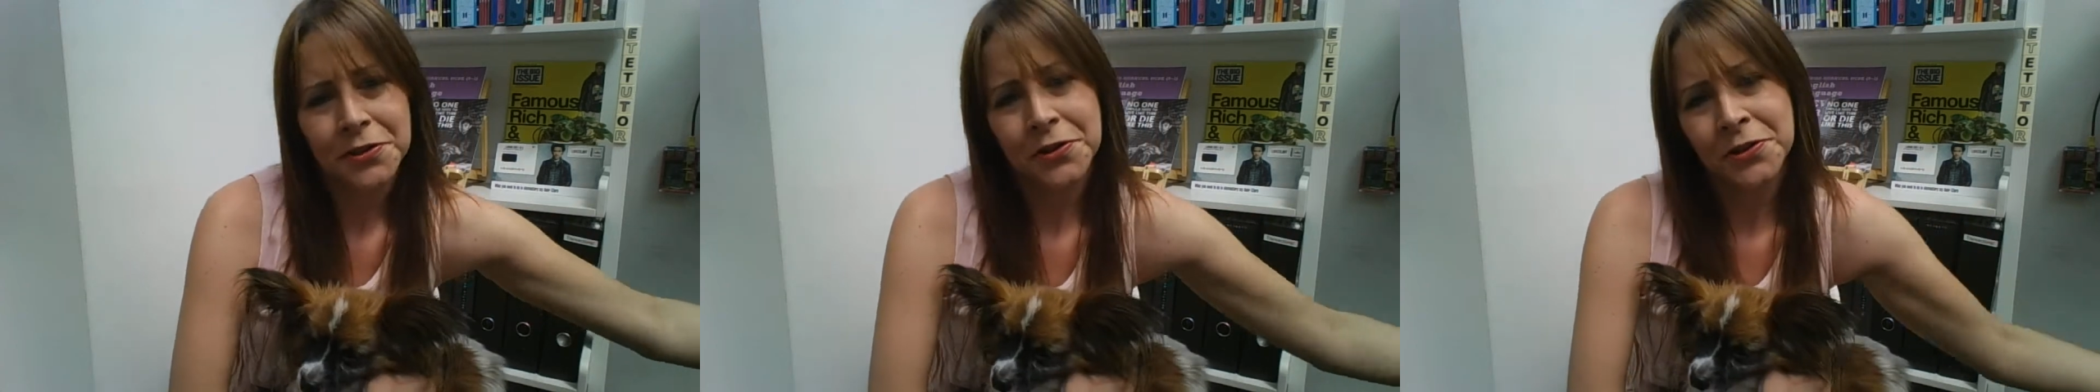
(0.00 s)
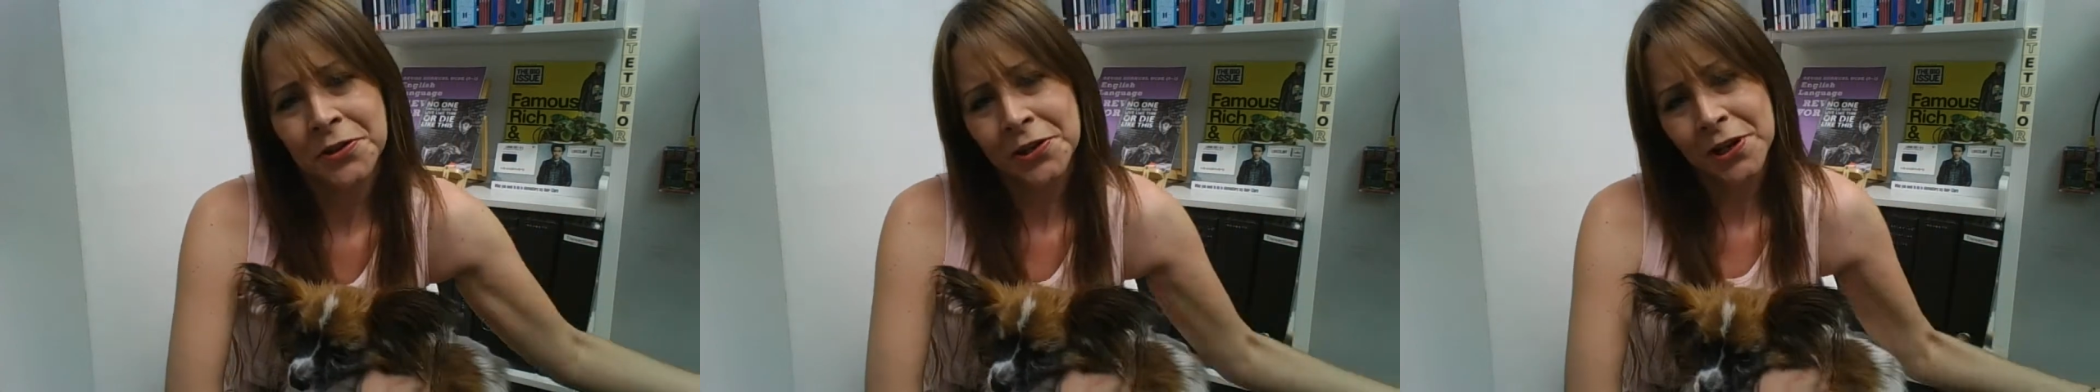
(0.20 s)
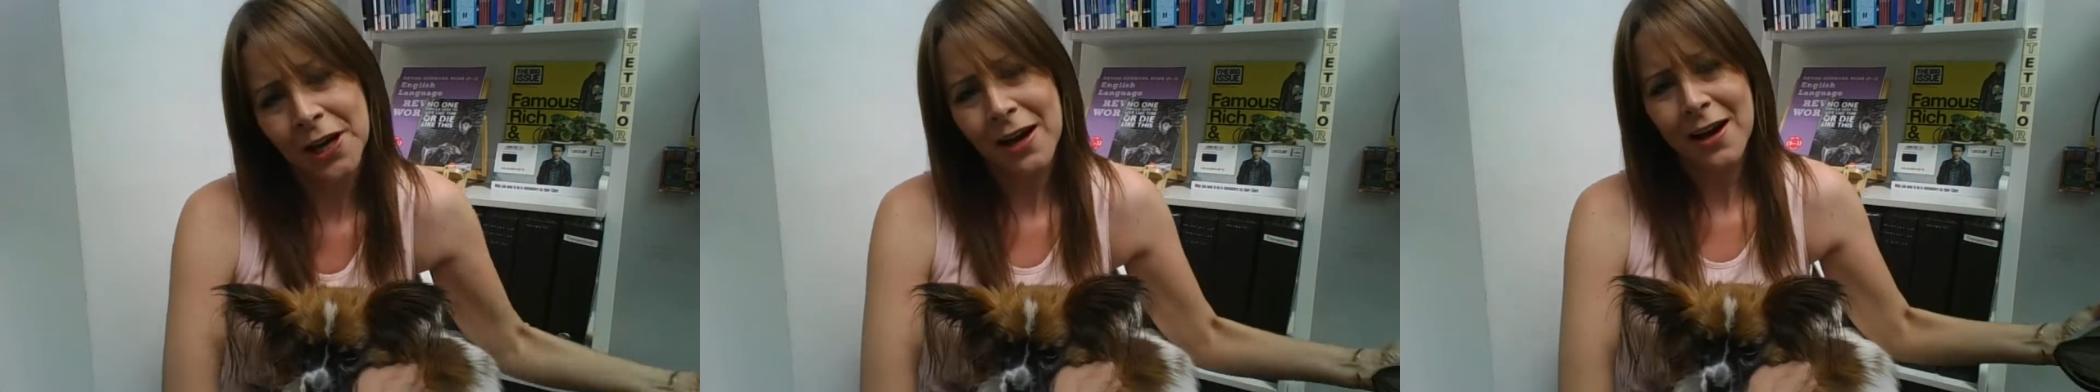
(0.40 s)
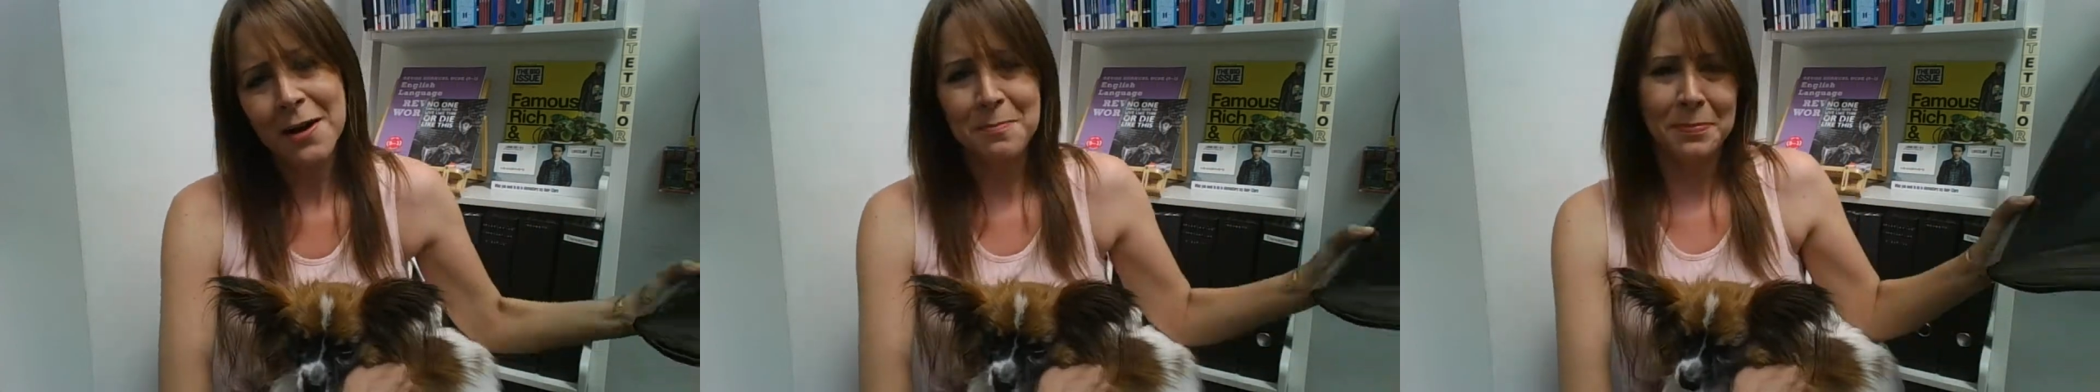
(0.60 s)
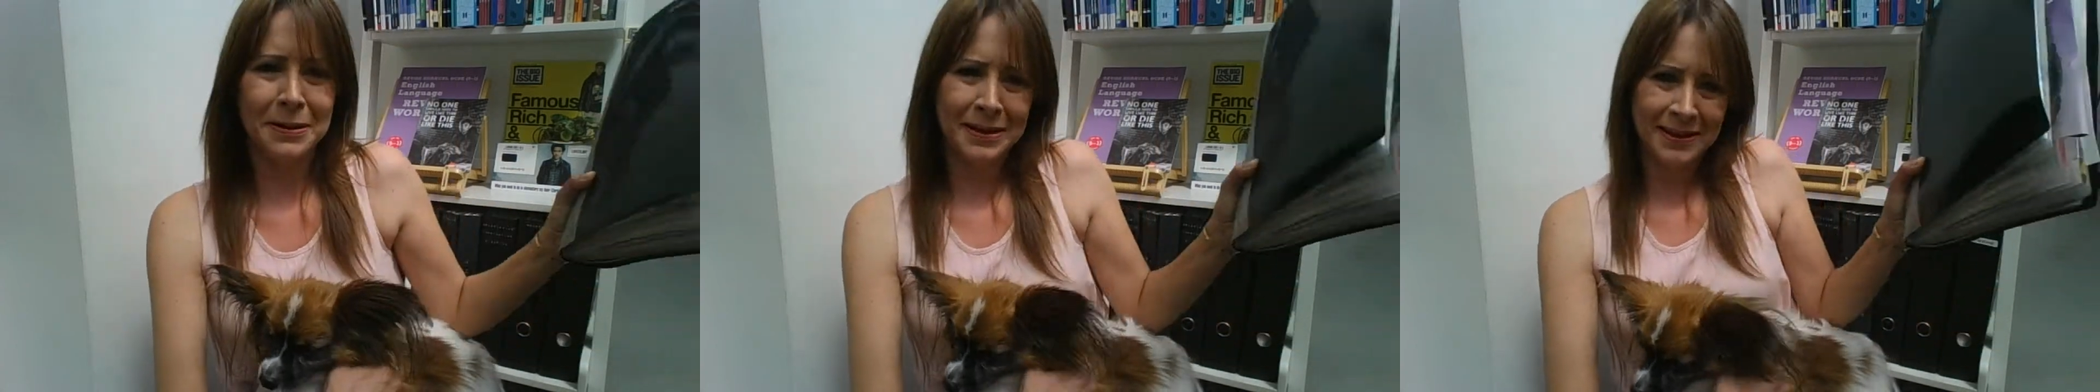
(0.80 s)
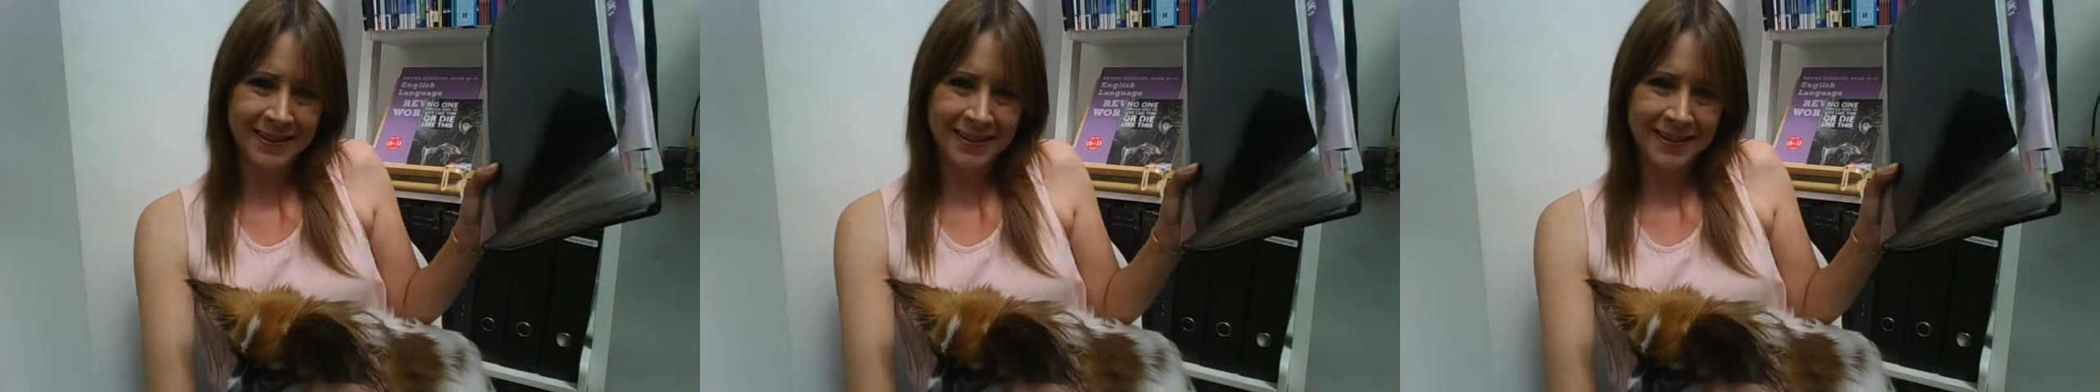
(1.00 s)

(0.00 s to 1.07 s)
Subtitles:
all up